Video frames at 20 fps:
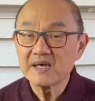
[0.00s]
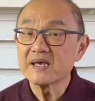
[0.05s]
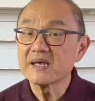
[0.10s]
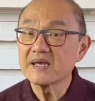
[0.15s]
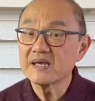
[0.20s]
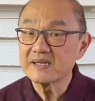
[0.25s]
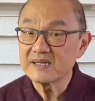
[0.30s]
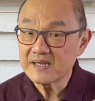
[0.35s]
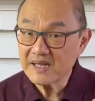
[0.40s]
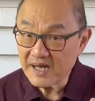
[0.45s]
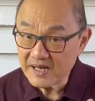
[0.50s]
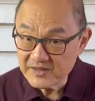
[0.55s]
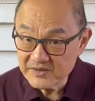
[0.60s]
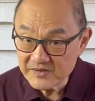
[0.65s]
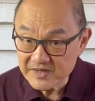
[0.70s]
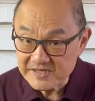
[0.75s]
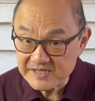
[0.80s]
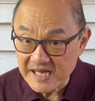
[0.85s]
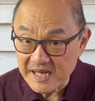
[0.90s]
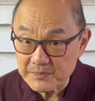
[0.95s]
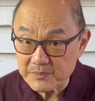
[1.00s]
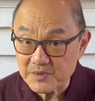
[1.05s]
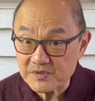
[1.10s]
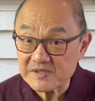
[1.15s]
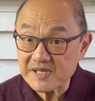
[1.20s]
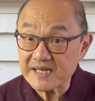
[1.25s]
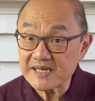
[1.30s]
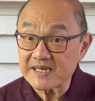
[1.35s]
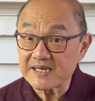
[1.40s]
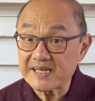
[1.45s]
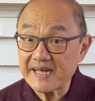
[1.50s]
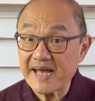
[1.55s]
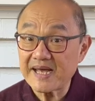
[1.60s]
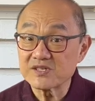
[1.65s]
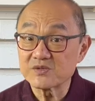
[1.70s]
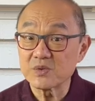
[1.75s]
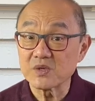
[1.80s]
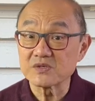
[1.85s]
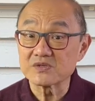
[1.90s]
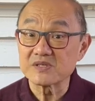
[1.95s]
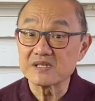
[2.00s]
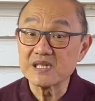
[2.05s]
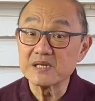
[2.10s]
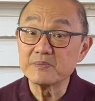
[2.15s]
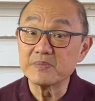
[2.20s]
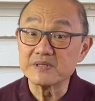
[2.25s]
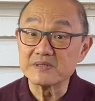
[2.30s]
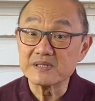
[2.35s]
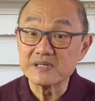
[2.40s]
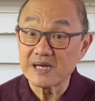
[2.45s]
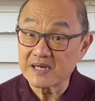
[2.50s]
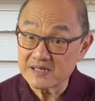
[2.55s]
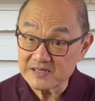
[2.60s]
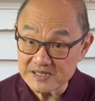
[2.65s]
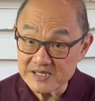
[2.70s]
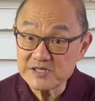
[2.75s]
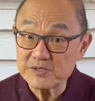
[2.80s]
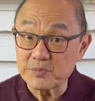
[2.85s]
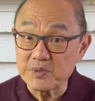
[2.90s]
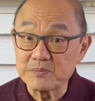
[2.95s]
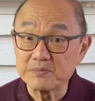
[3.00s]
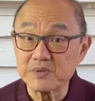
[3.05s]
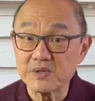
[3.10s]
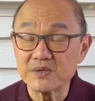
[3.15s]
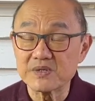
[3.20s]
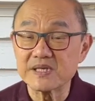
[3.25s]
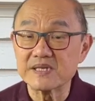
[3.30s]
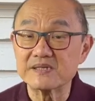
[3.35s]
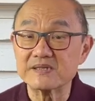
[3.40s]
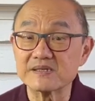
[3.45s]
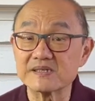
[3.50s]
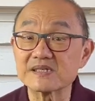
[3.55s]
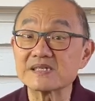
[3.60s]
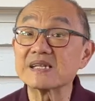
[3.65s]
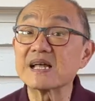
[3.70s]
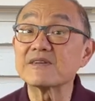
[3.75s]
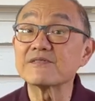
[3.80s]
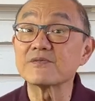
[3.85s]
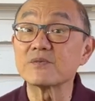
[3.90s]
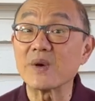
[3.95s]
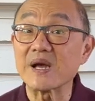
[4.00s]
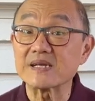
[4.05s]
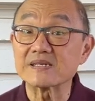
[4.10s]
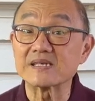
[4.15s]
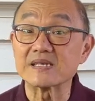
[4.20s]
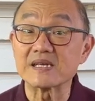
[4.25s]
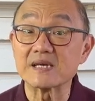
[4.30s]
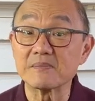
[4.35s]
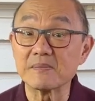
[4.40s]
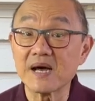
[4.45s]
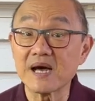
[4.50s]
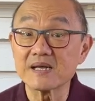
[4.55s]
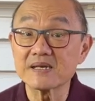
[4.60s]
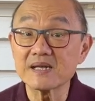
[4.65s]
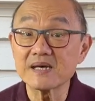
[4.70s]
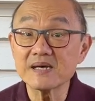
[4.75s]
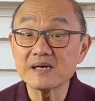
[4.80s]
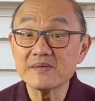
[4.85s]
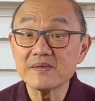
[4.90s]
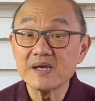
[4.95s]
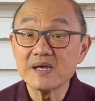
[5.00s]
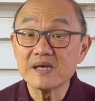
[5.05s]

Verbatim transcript: In other examples, like in Caswell's Lib uh, Lisbon boot in Snuff Waxy Commander,